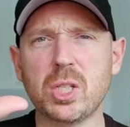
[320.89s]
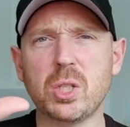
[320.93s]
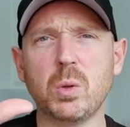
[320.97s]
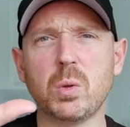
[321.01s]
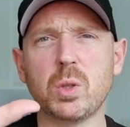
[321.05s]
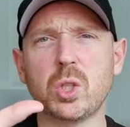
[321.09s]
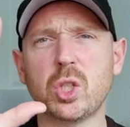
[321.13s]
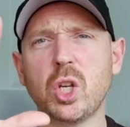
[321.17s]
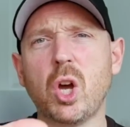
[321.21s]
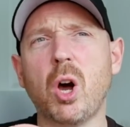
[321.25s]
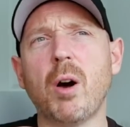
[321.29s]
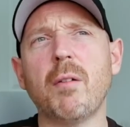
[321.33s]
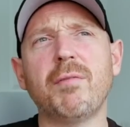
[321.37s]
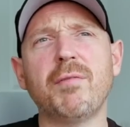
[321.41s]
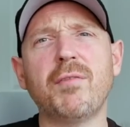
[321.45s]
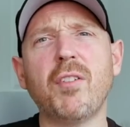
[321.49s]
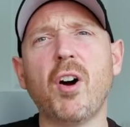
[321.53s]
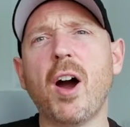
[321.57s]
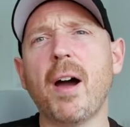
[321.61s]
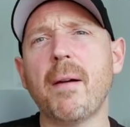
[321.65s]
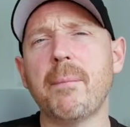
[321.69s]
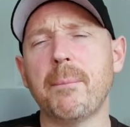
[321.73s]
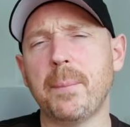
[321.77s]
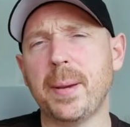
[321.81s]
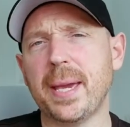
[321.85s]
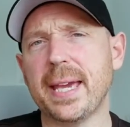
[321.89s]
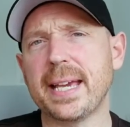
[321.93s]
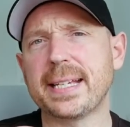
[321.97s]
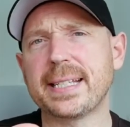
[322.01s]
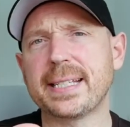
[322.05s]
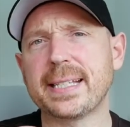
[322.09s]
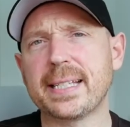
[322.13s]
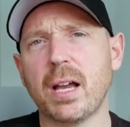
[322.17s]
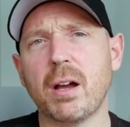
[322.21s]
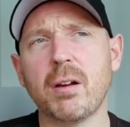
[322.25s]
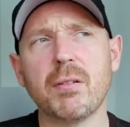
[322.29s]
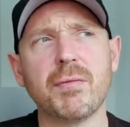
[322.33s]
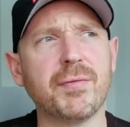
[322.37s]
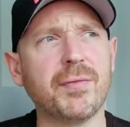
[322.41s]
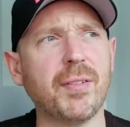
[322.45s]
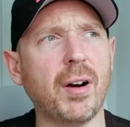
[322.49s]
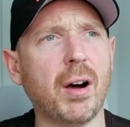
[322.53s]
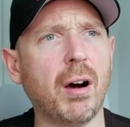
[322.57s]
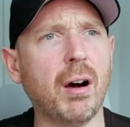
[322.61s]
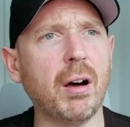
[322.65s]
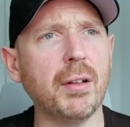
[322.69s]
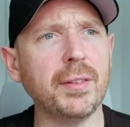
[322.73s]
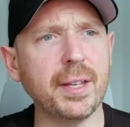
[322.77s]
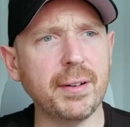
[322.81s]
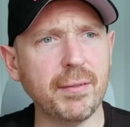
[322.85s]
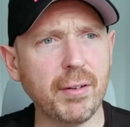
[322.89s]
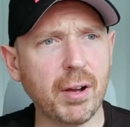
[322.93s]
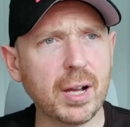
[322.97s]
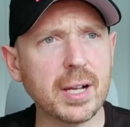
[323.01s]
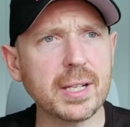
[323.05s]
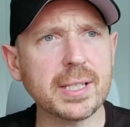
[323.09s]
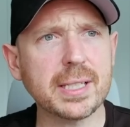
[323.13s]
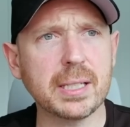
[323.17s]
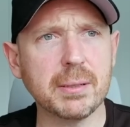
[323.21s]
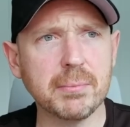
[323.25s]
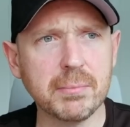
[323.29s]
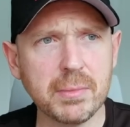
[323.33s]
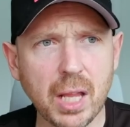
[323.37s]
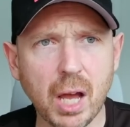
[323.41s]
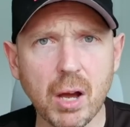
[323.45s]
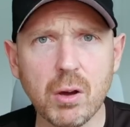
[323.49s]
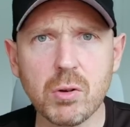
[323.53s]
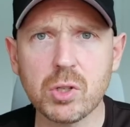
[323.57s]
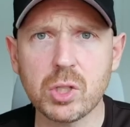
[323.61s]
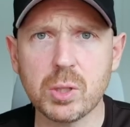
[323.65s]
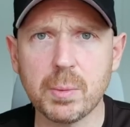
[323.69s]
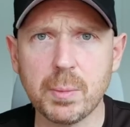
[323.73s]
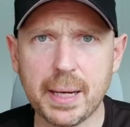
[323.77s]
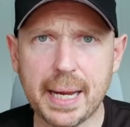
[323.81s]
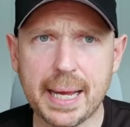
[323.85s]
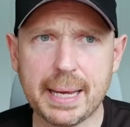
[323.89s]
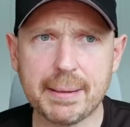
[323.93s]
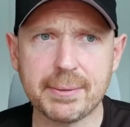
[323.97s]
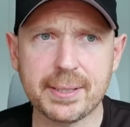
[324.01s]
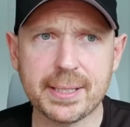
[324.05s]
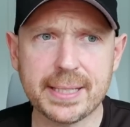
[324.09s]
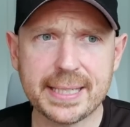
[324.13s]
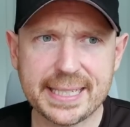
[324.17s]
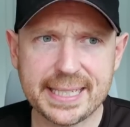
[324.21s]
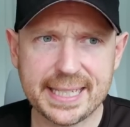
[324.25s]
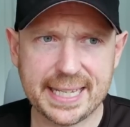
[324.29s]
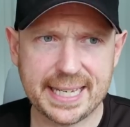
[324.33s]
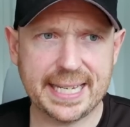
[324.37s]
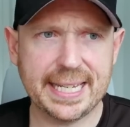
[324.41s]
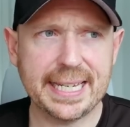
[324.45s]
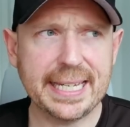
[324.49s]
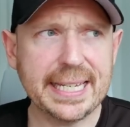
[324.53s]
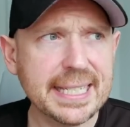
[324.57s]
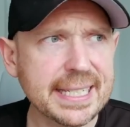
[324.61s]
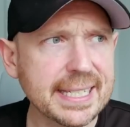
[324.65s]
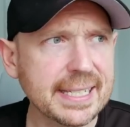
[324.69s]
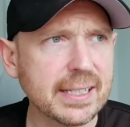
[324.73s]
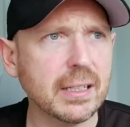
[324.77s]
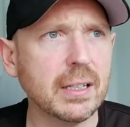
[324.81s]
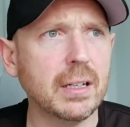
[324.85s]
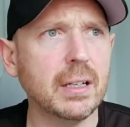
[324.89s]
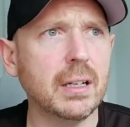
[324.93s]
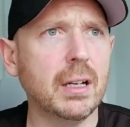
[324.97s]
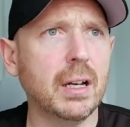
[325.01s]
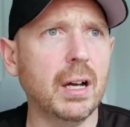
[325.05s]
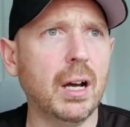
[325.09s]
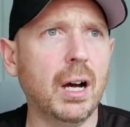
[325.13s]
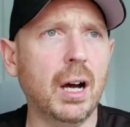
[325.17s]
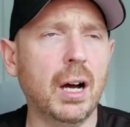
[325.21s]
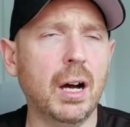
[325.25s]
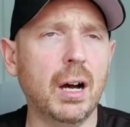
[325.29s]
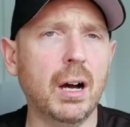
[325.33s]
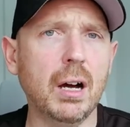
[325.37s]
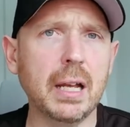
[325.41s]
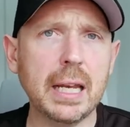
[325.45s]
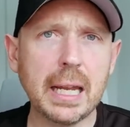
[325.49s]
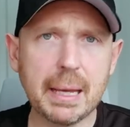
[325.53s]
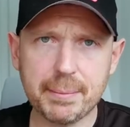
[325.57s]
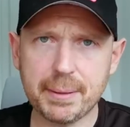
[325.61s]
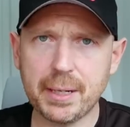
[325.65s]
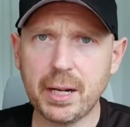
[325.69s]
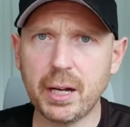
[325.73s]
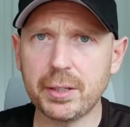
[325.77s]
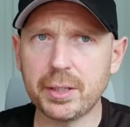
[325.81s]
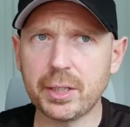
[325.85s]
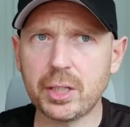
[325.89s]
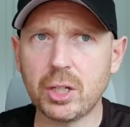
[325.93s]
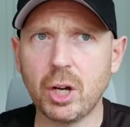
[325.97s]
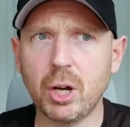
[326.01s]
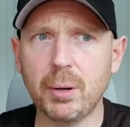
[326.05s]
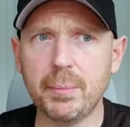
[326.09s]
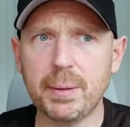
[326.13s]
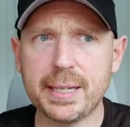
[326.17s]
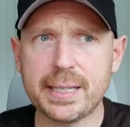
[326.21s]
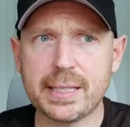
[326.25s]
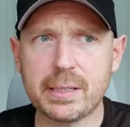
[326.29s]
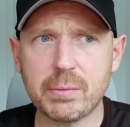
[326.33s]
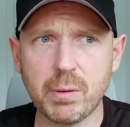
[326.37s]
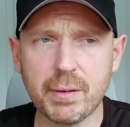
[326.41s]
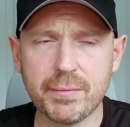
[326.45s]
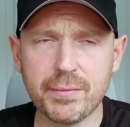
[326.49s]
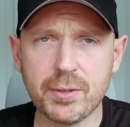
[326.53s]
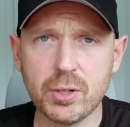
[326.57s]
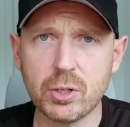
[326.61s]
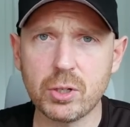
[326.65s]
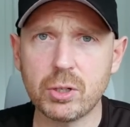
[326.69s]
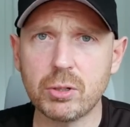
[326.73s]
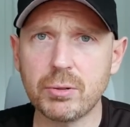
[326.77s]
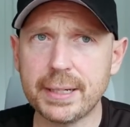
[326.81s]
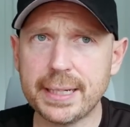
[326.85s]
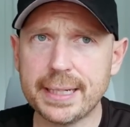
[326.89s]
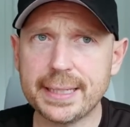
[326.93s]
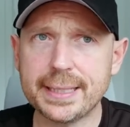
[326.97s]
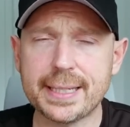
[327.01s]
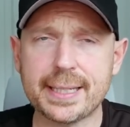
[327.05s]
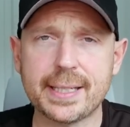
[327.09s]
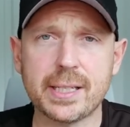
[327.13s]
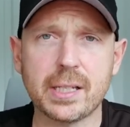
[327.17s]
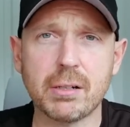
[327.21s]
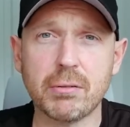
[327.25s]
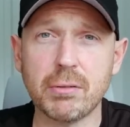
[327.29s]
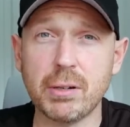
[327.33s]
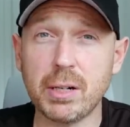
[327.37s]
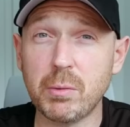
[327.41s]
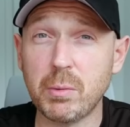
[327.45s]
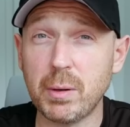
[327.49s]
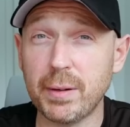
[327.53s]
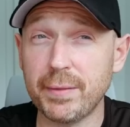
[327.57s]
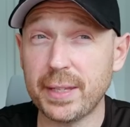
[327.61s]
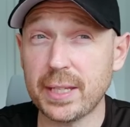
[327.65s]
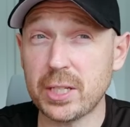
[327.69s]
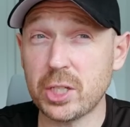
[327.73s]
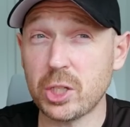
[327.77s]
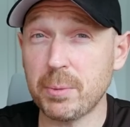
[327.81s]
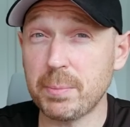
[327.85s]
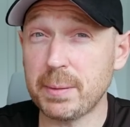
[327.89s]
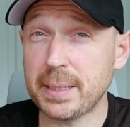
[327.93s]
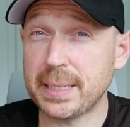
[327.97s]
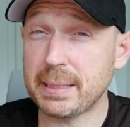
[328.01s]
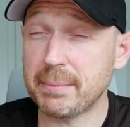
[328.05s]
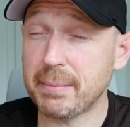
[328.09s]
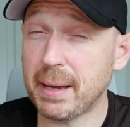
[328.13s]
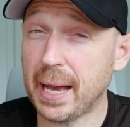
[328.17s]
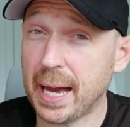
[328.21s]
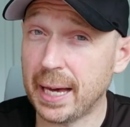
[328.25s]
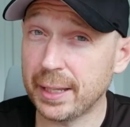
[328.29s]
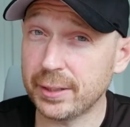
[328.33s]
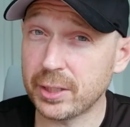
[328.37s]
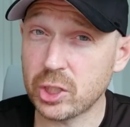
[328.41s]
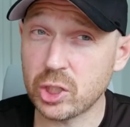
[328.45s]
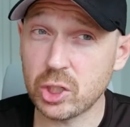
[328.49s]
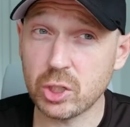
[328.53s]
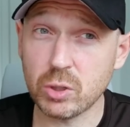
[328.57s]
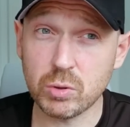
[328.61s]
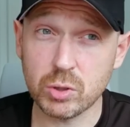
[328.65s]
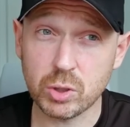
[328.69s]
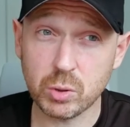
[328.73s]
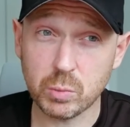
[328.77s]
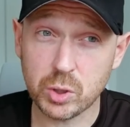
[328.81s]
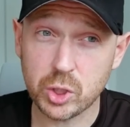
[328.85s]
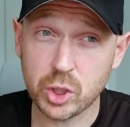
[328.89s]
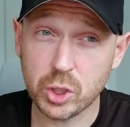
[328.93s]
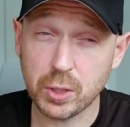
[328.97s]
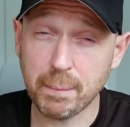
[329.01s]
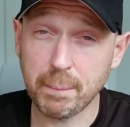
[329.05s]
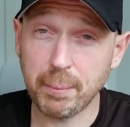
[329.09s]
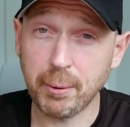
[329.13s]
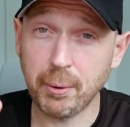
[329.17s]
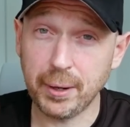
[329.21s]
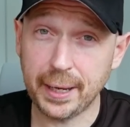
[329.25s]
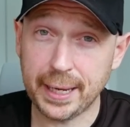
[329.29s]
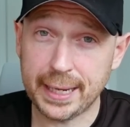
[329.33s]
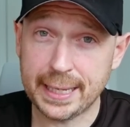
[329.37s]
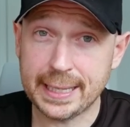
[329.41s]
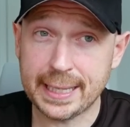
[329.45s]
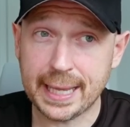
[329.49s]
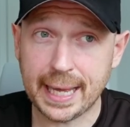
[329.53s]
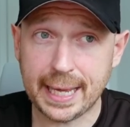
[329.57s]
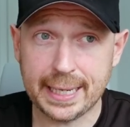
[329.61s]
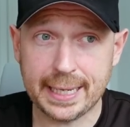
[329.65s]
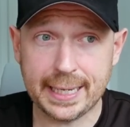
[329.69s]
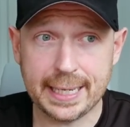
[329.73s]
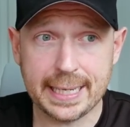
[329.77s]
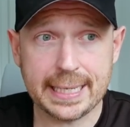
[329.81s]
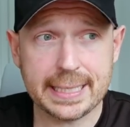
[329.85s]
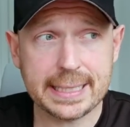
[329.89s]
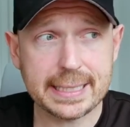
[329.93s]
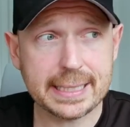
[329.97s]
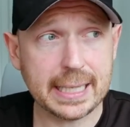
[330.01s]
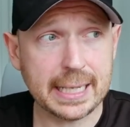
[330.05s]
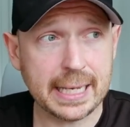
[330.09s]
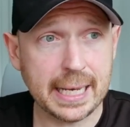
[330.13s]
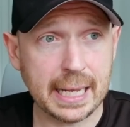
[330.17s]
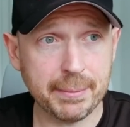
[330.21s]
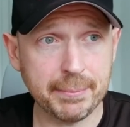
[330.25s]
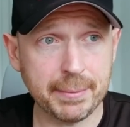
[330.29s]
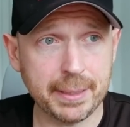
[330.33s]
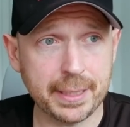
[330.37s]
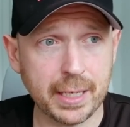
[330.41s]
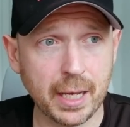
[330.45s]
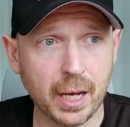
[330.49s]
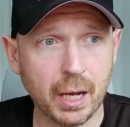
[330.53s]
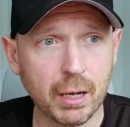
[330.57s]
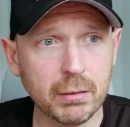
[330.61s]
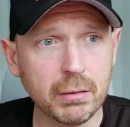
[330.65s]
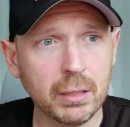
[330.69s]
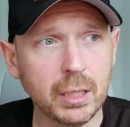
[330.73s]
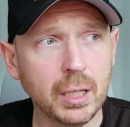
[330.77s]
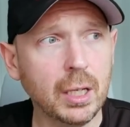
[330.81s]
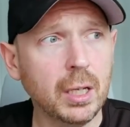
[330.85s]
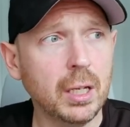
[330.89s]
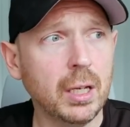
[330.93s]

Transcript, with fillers: sort of top five picks so far. There are some noticeable absentees. Uh, let me know in the comments whether you agree, disagree, whether there should be some other shoes that we should put in that list. Let me know.